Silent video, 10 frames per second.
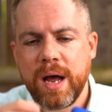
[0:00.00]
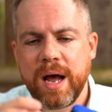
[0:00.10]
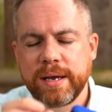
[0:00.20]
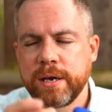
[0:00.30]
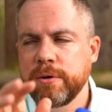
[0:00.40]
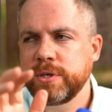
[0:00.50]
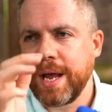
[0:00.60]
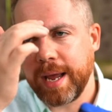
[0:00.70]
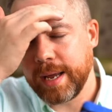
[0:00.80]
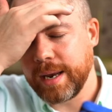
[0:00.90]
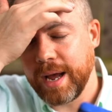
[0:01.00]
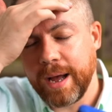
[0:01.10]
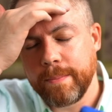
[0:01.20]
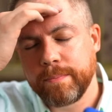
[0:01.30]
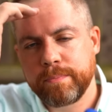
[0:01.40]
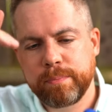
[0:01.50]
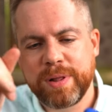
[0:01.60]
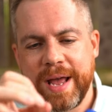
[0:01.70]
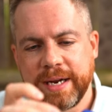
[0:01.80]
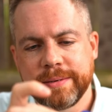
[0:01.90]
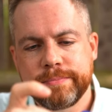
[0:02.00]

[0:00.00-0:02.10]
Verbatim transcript: uh, Coach and um, Plague.